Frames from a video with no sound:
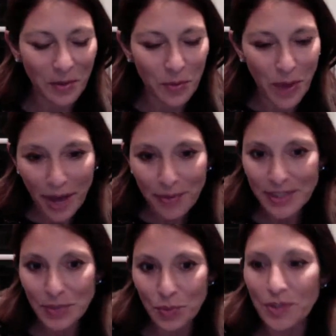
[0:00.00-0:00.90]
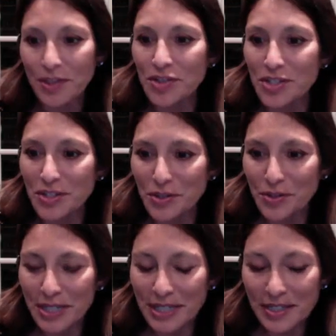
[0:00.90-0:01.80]
wow, this work that she's
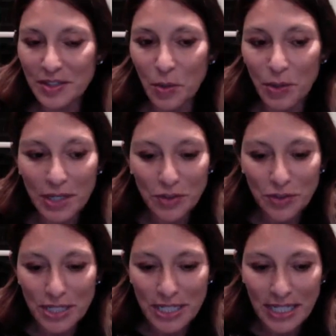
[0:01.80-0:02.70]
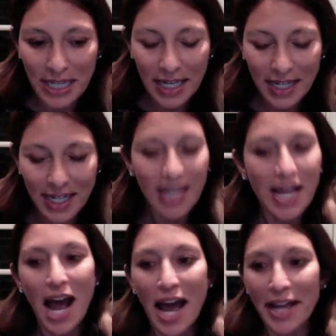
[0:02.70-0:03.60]
doing is so interesting, and
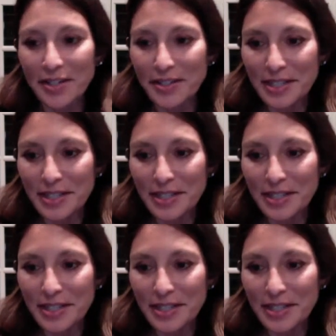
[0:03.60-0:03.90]
I could